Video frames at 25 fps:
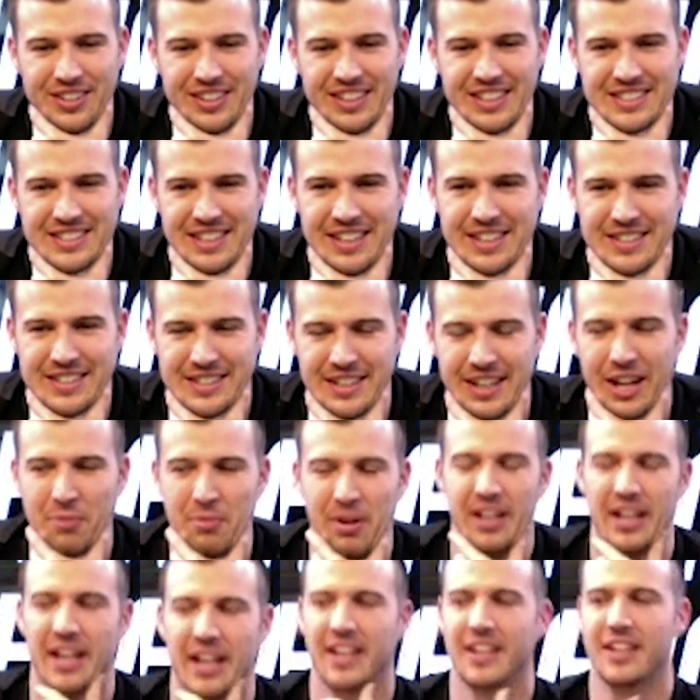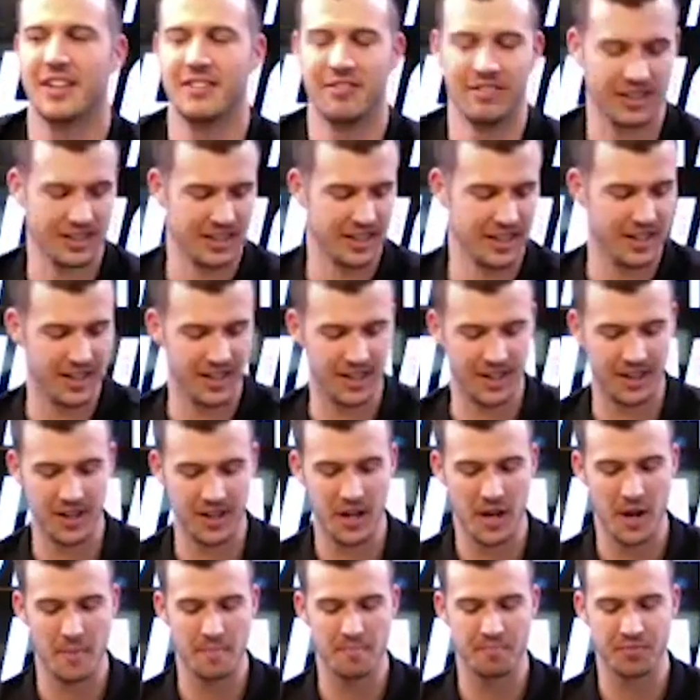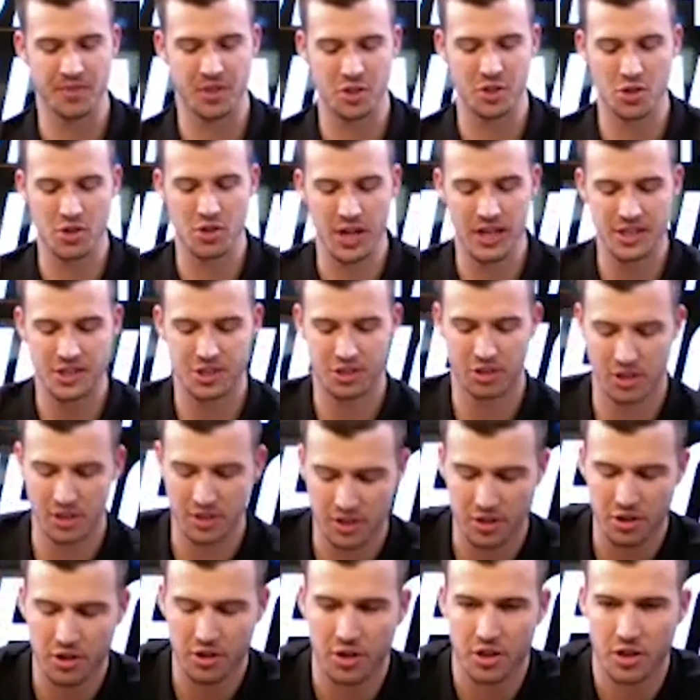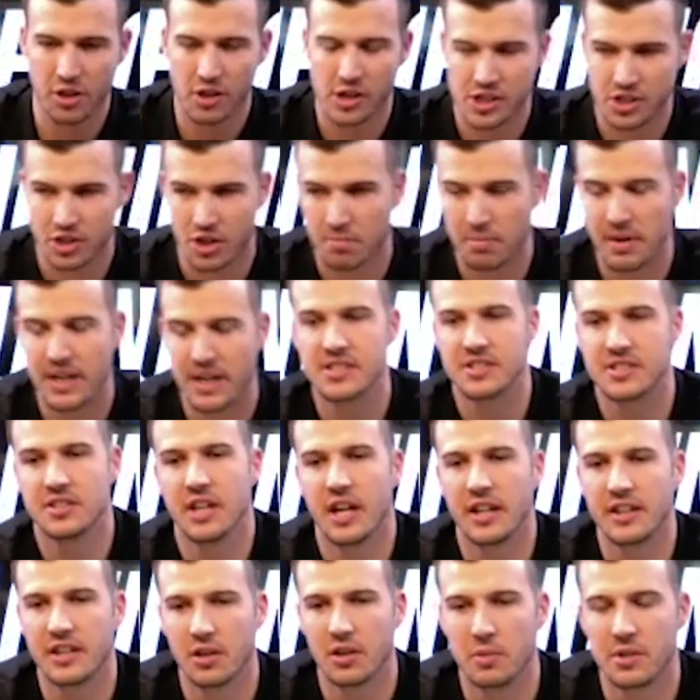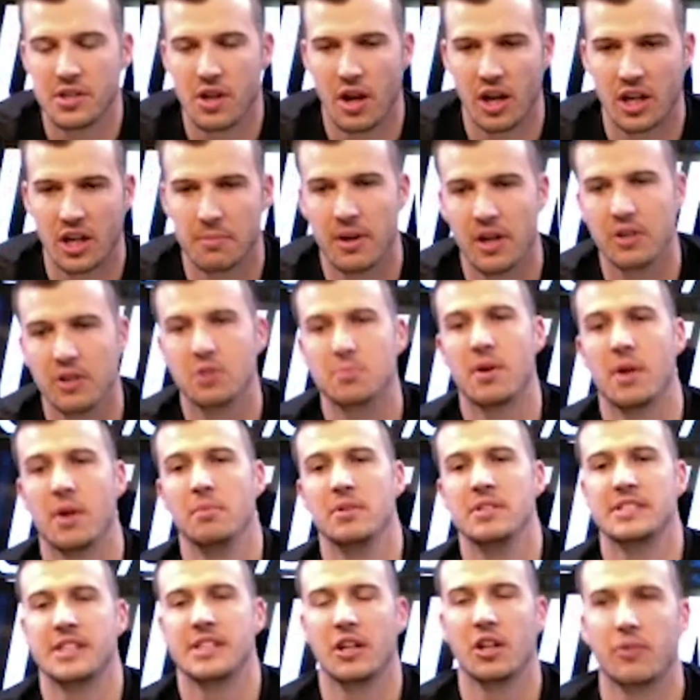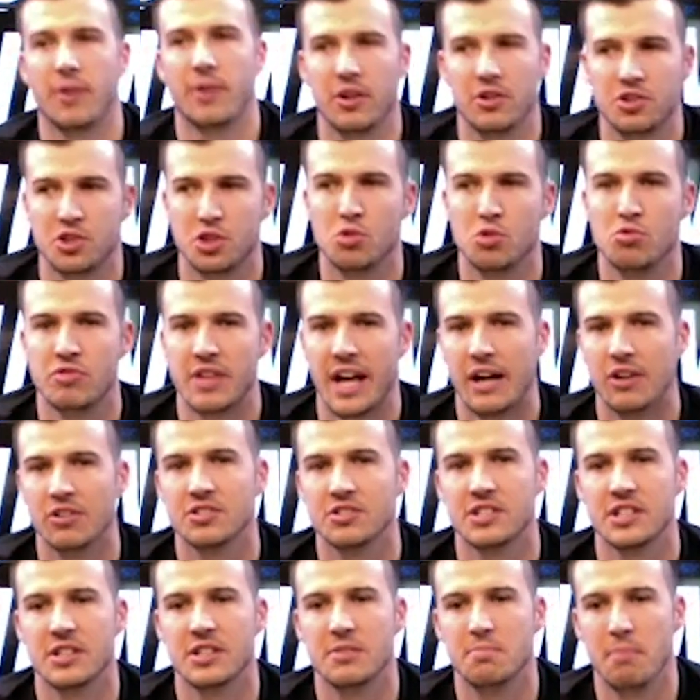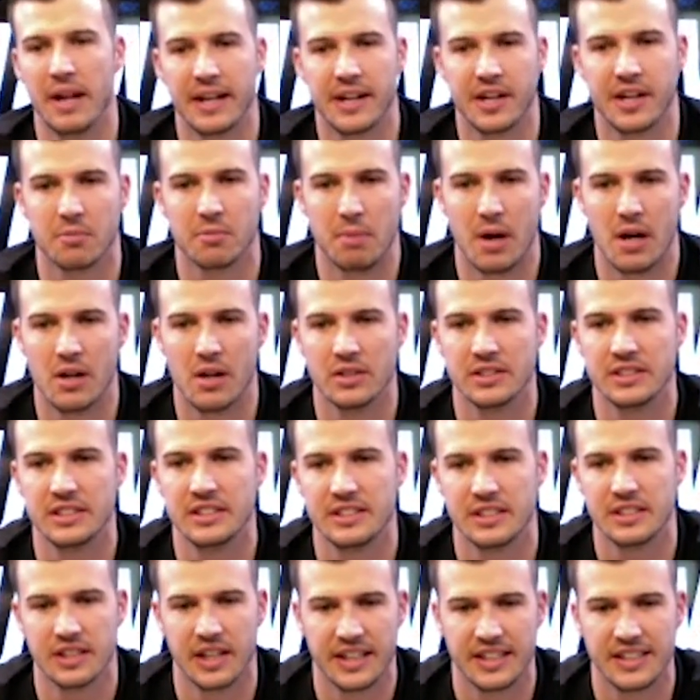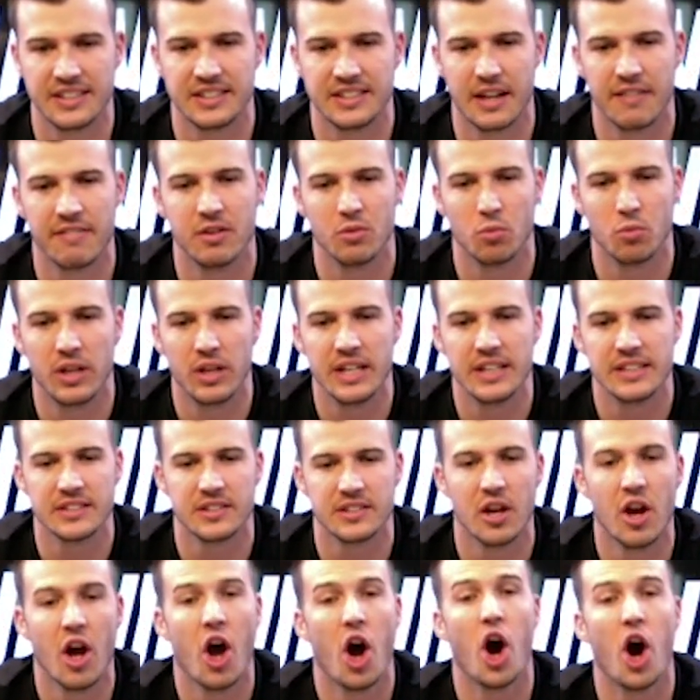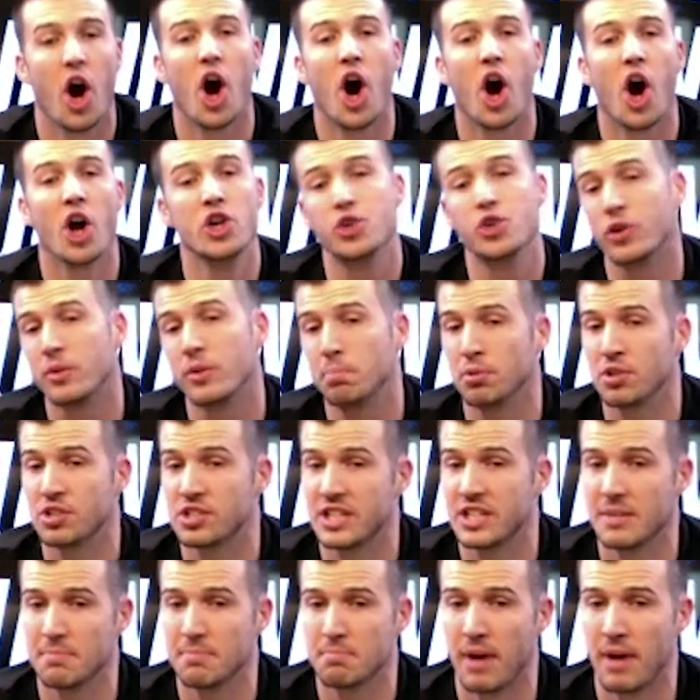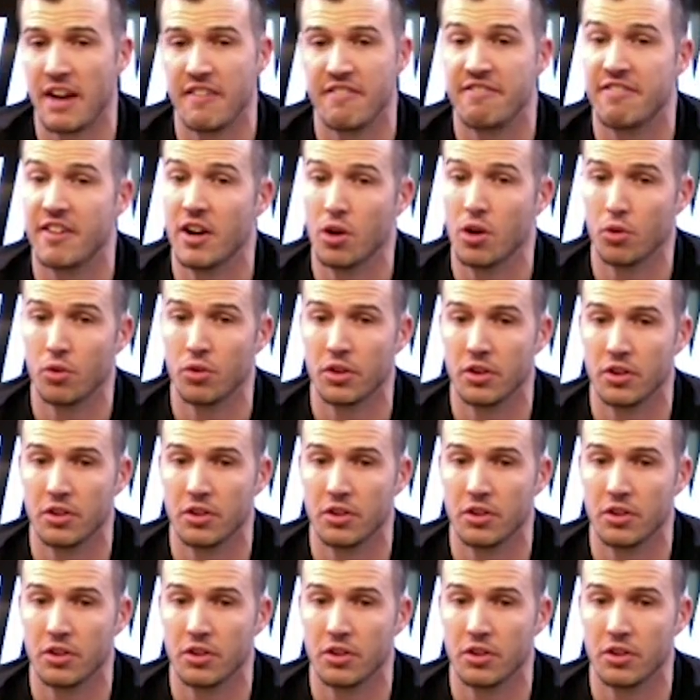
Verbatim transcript: It's that time. I, I love it. Uh, you guys are on, you're, you guys are on pace today. I think we talked about, you probably sell around two thousand Medicare policies in like seven weeks, one hundred percent by phone.